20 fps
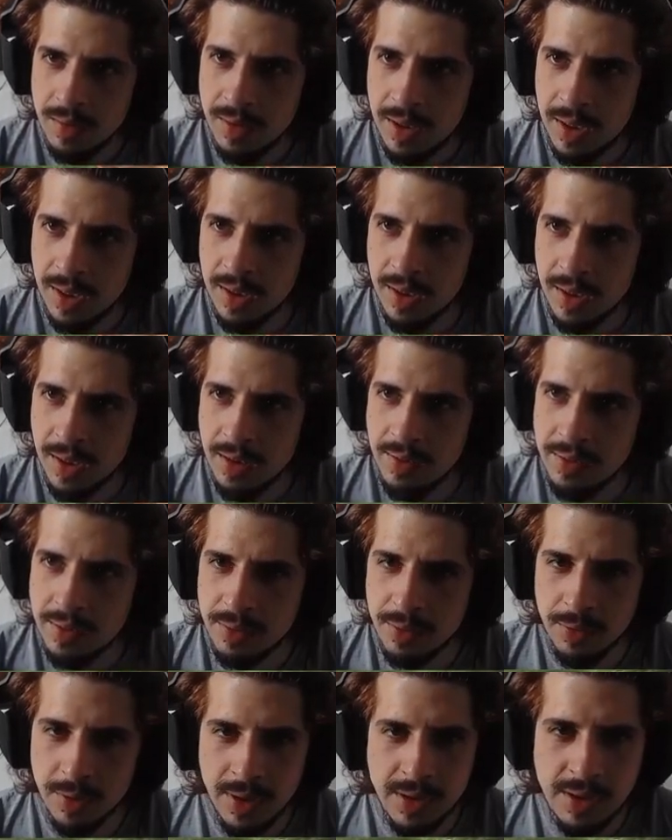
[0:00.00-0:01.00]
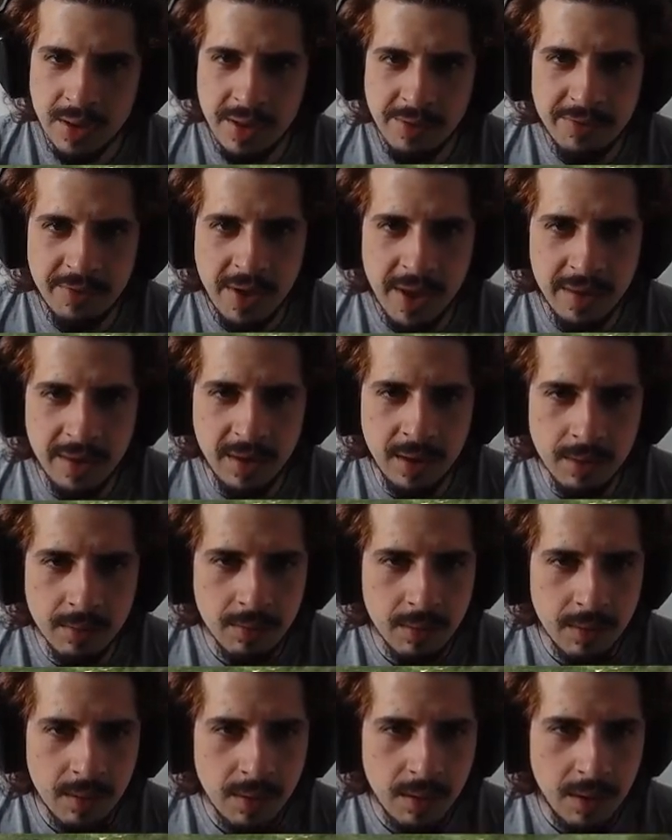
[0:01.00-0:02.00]
Techie stories have nothing...
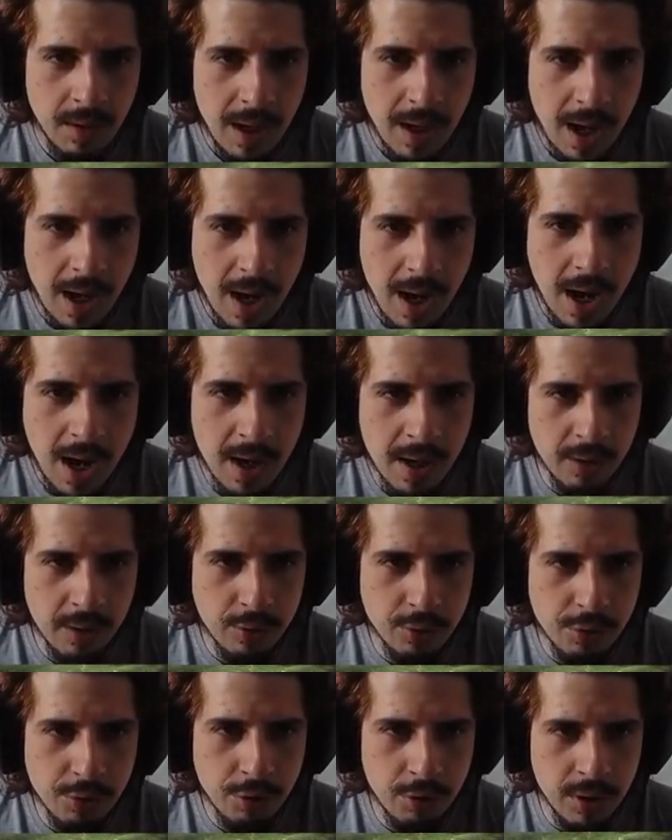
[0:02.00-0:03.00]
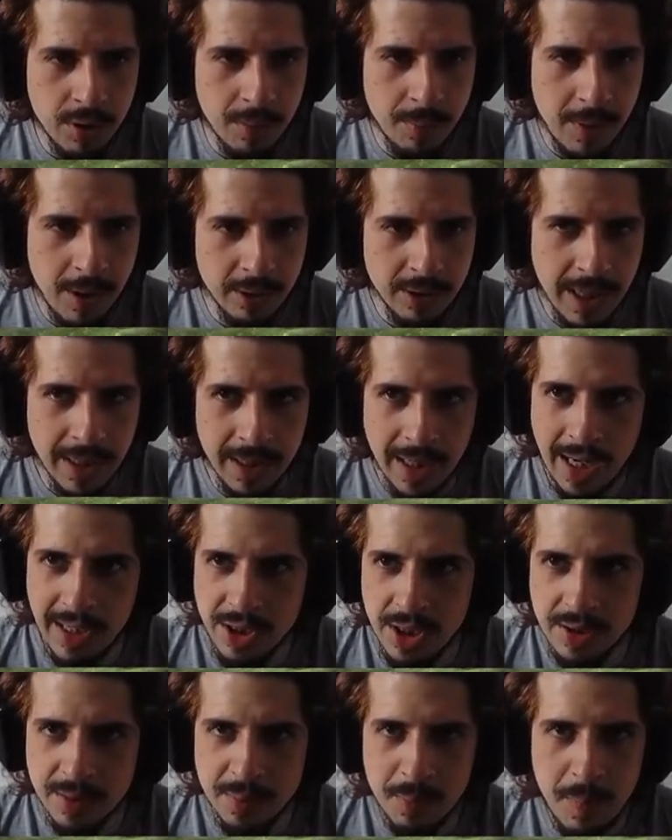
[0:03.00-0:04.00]
Are you sure about that? I
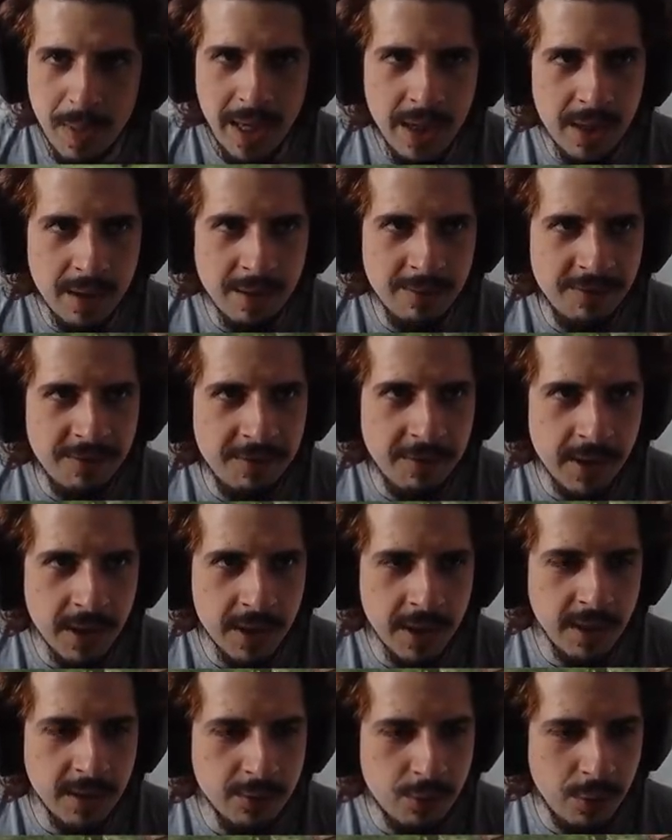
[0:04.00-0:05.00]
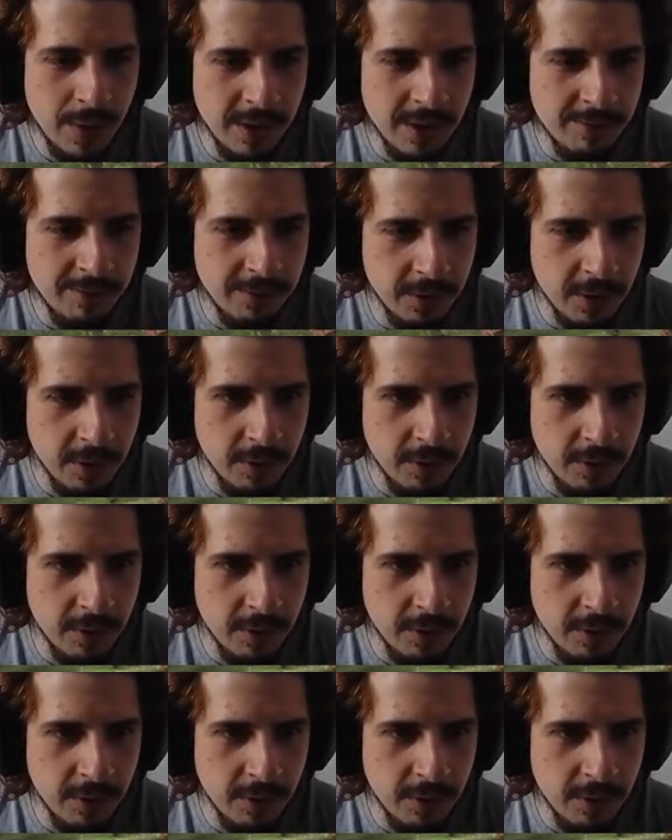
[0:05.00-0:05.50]
just made a fucking drink for